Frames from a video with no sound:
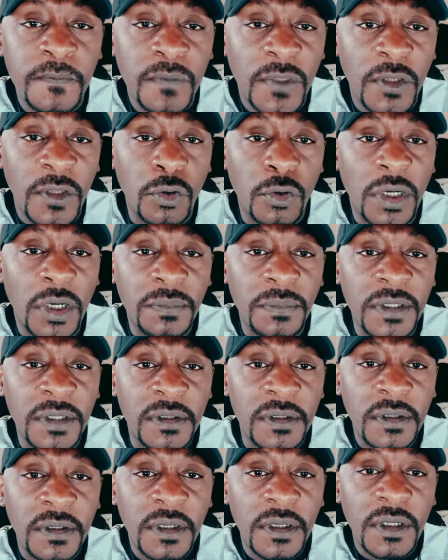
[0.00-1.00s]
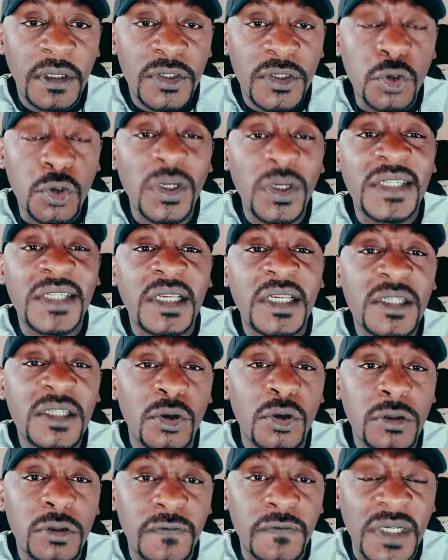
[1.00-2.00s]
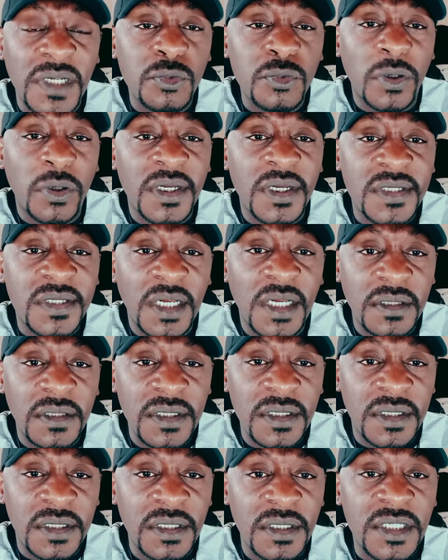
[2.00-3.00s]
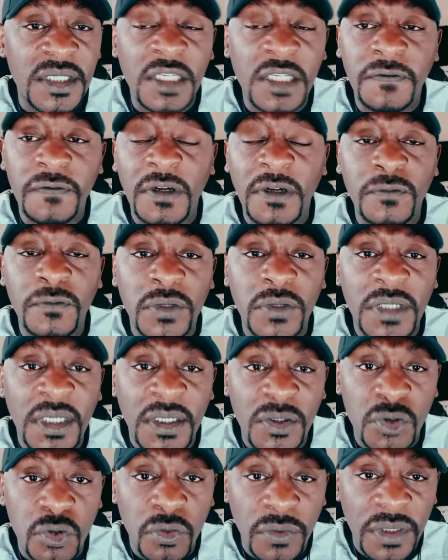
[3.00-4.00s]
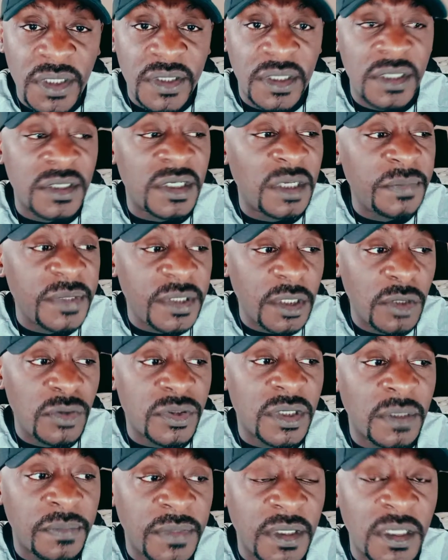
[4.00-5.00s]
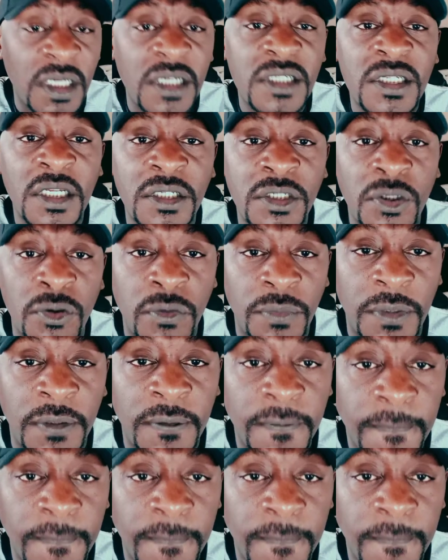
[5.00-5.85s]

You know what I mean? So it takes a lot of time to understand these things. If you have not understood these things, let me tell you something, ladies and gentlemen.